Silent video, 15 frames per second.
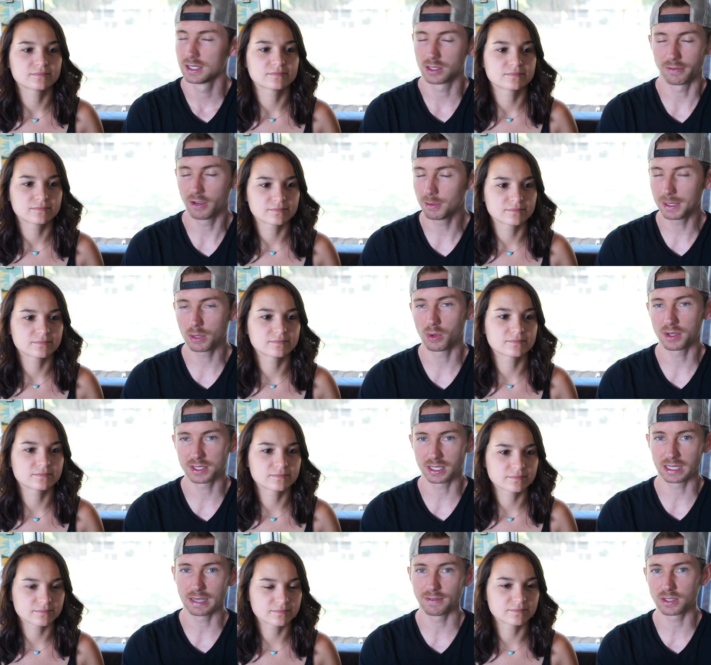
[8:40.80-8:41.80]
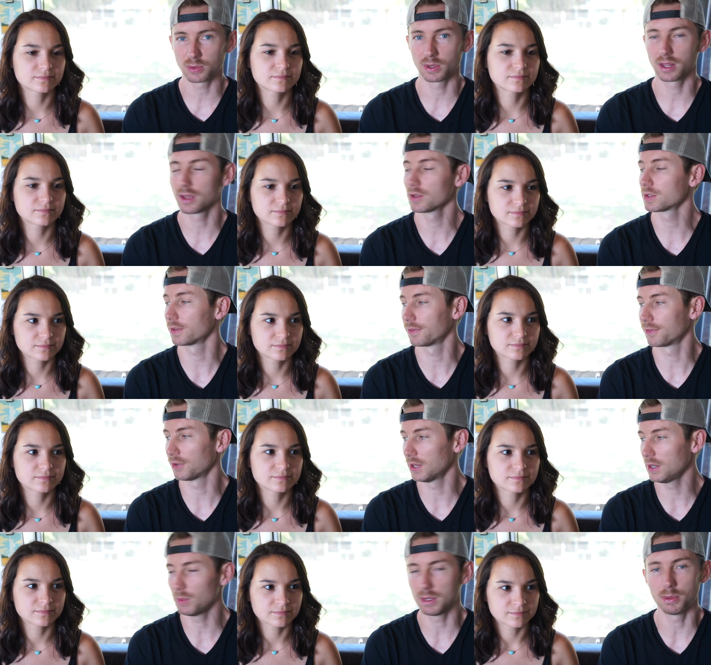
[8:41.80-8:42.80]
Speaker 1: So if anybody wants to give us one of those for
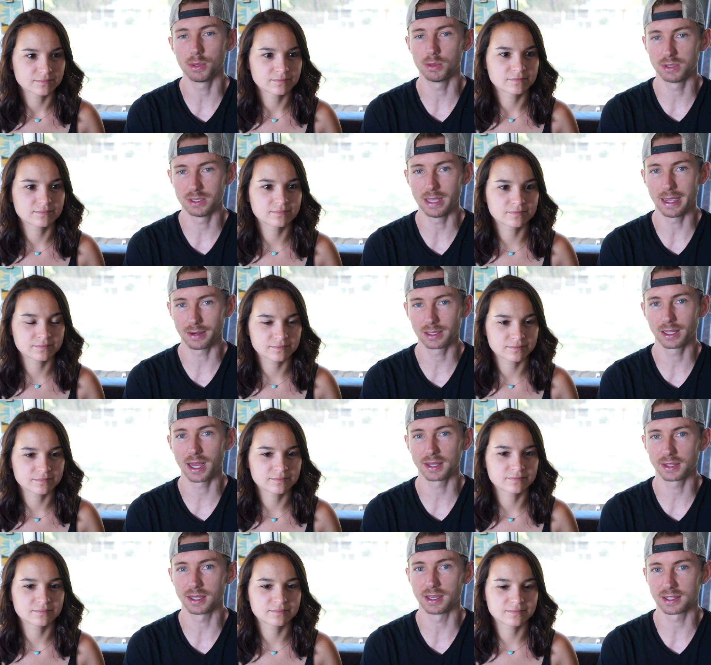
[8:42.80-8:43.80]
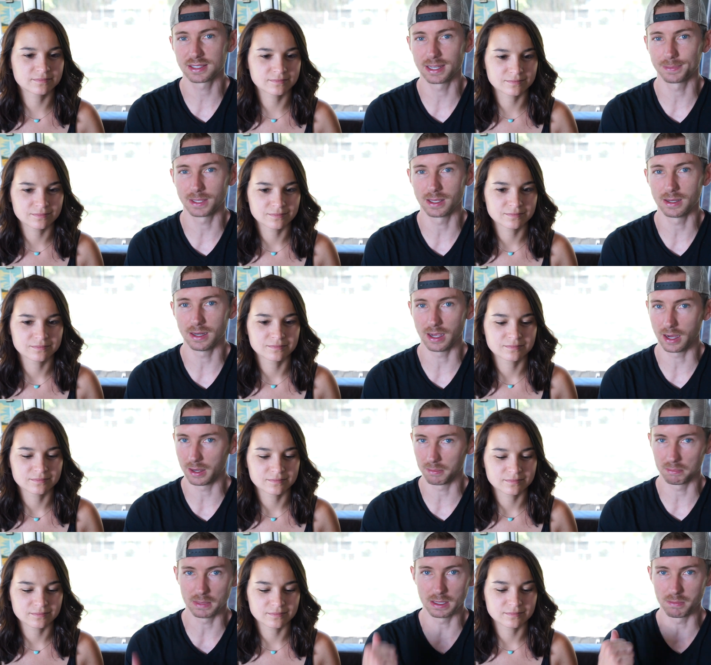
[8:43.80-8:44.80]
free, we would gladly accept it
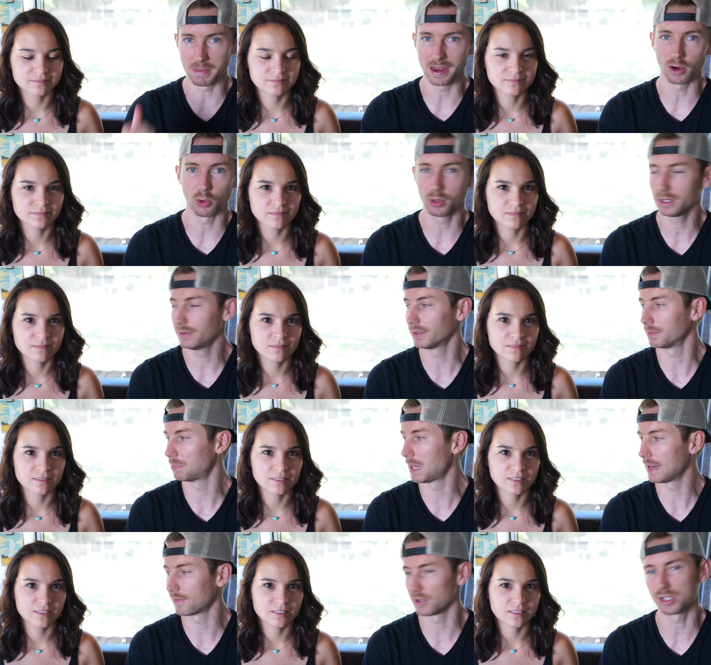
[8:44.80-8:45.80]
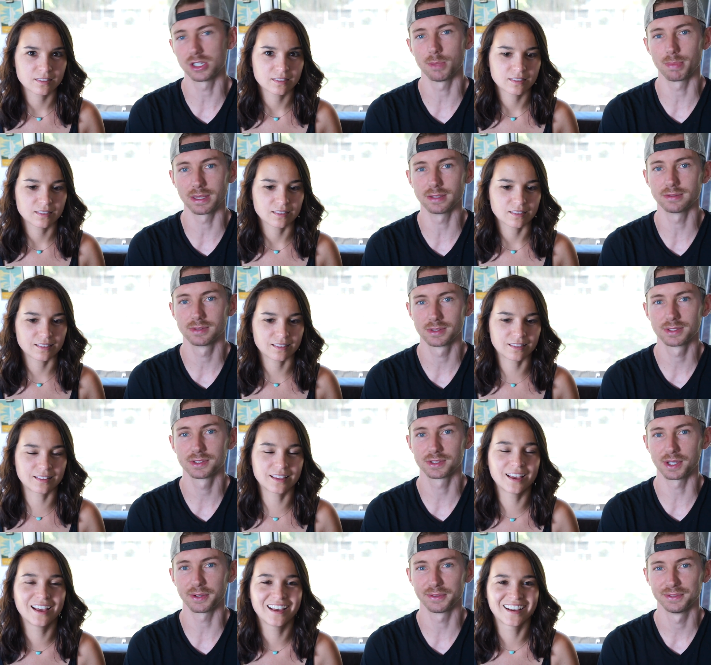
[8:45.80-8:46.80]
um, in mail. We'll even pay for shipping.
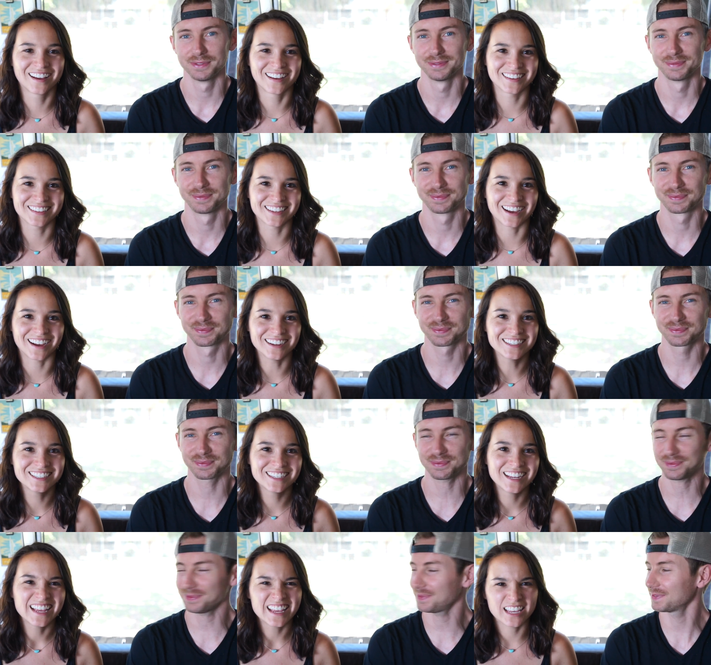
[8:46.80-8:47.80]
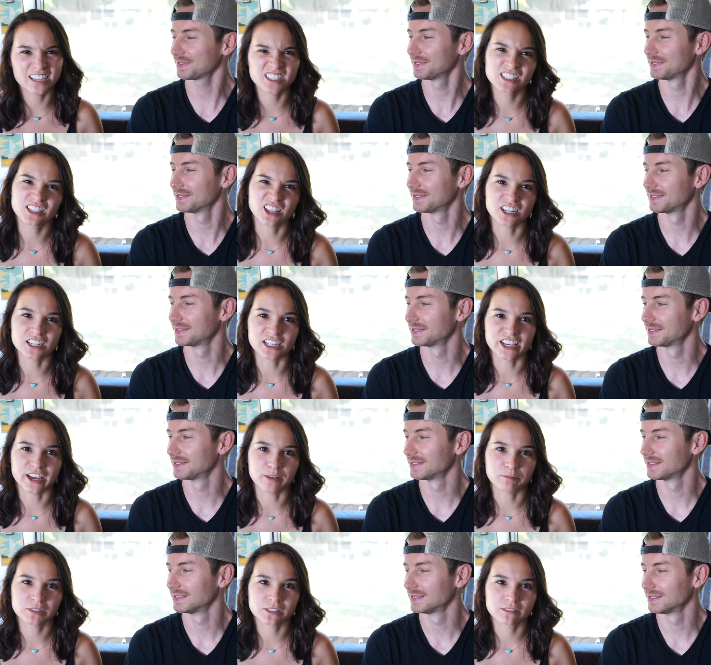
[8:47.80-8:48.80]
Speaker 2: So. Yeah. Hit us in the D
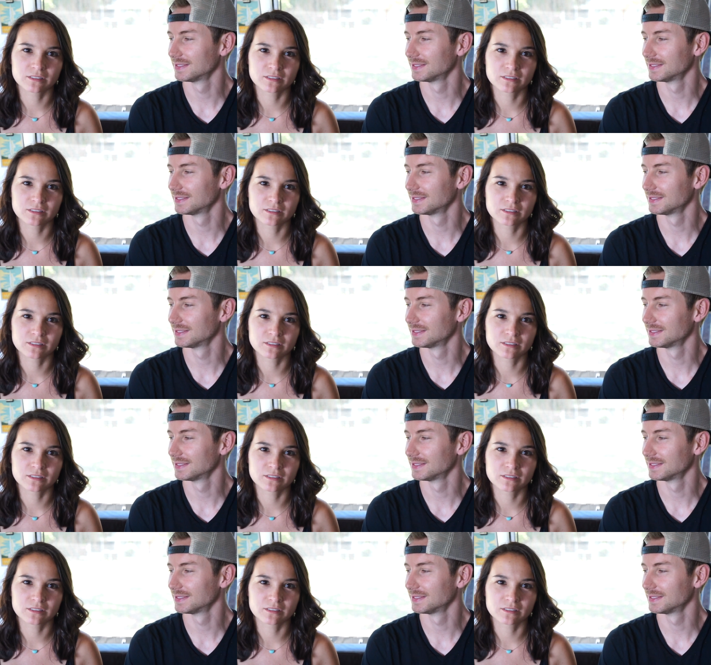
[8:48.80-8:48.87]
Ms.